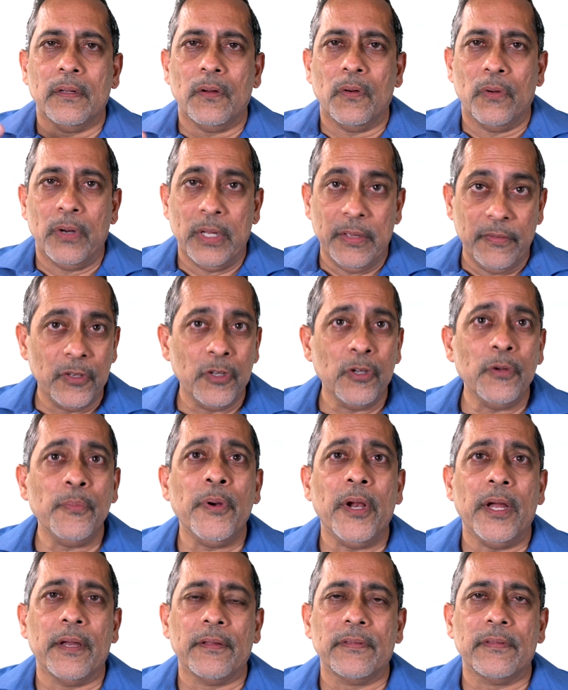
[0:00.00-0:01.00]
or even your
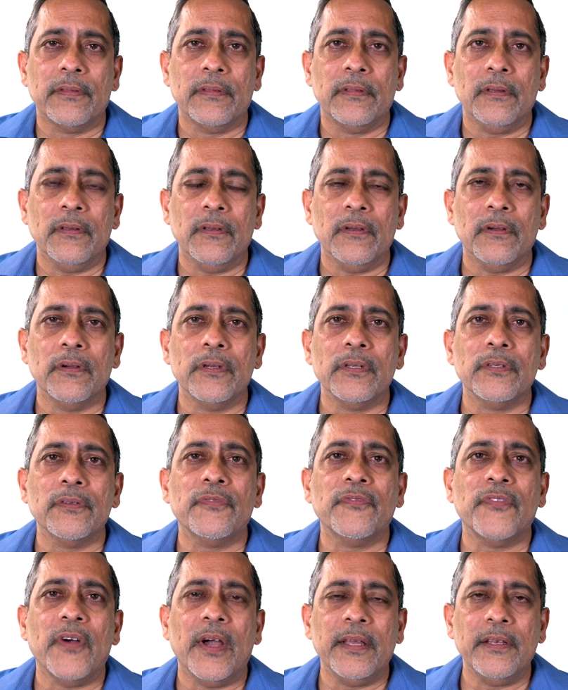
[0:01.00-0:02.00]
breath, you're going to
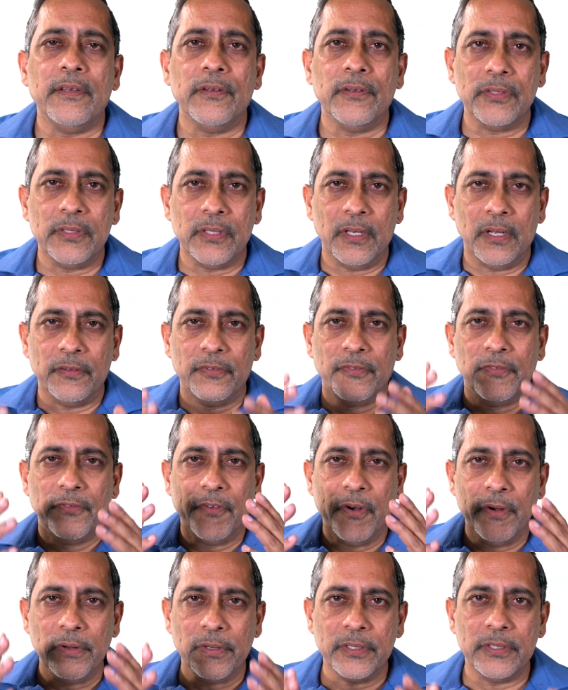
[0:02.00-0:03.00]
find yourself
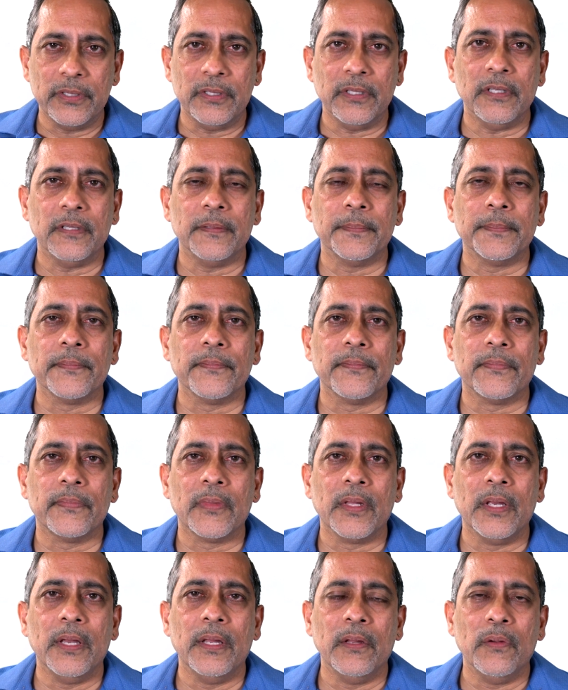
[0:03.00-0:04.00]
focusing
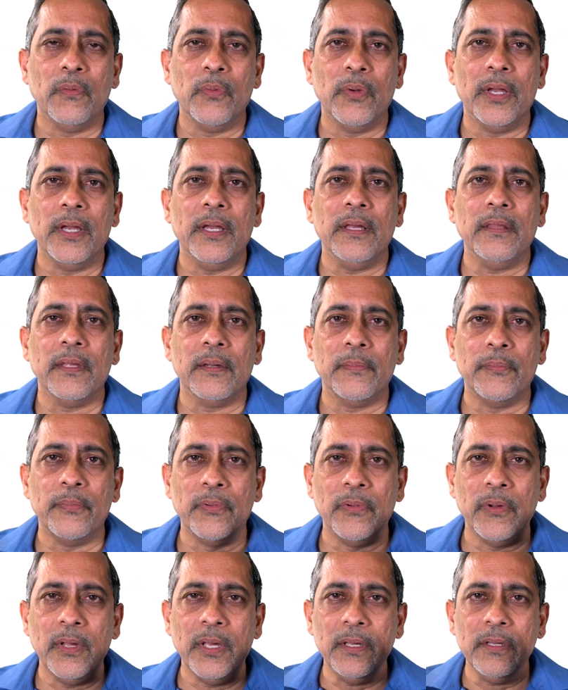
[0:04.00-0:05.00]
in a way that
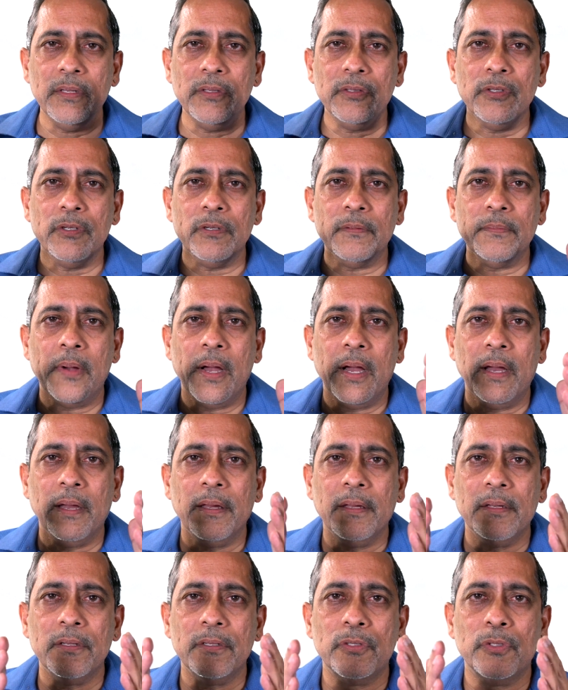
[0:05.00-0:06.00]
brings your
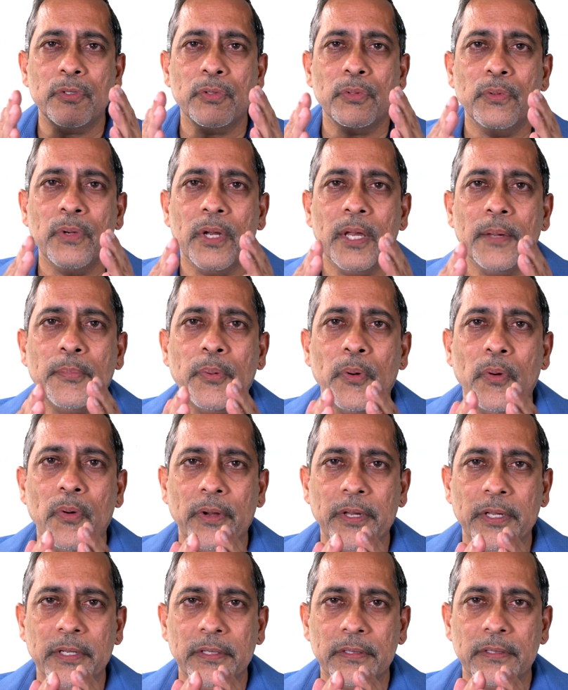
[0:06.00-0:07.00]
mind to a
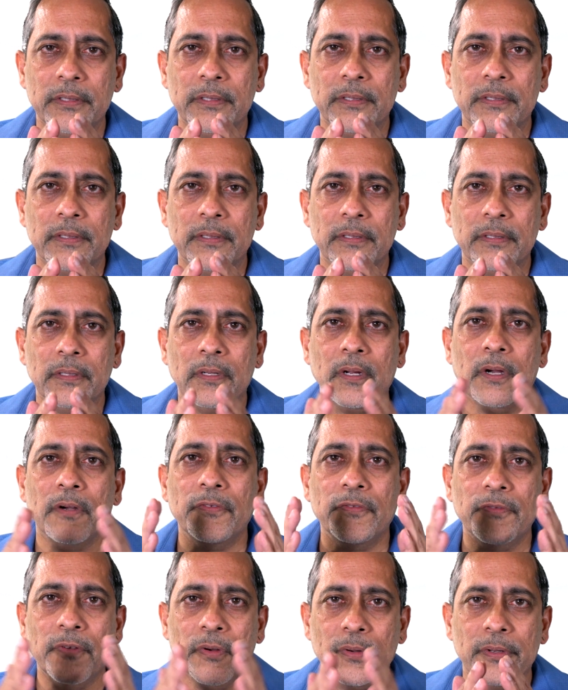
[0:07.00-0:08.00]
point
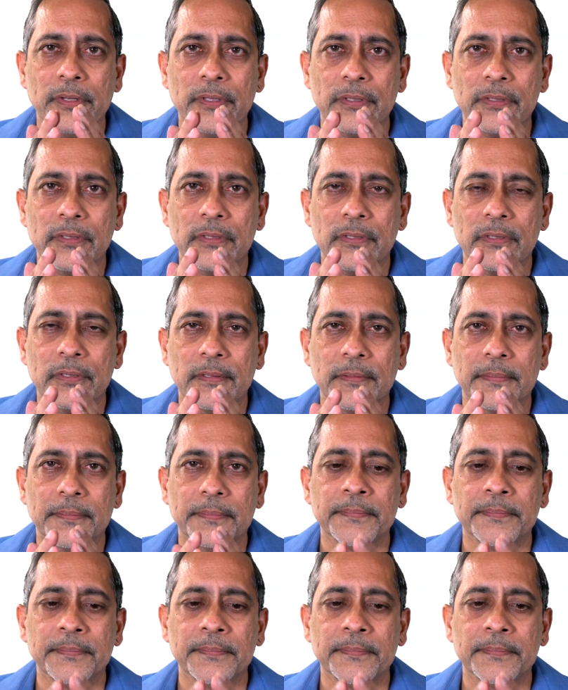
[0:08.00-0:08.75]
of focus.